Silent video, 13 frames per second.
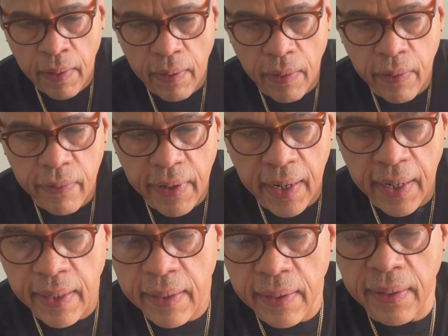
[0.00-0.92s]
All
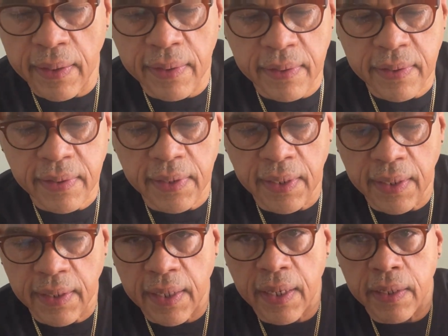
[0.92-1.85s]
right, see,
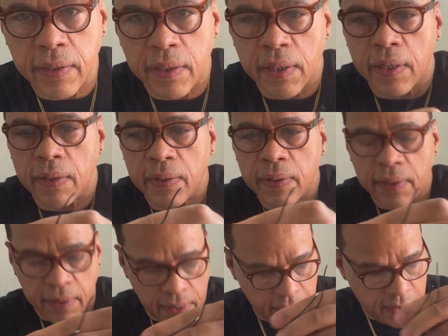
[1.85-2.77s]
there you go.
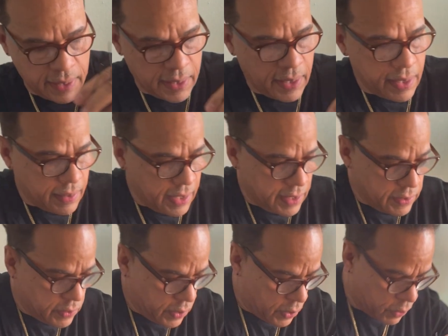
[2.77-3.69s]
And then
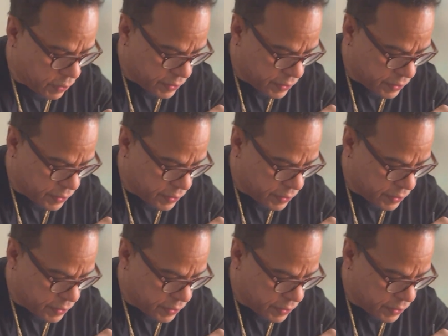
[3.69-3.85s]
you hold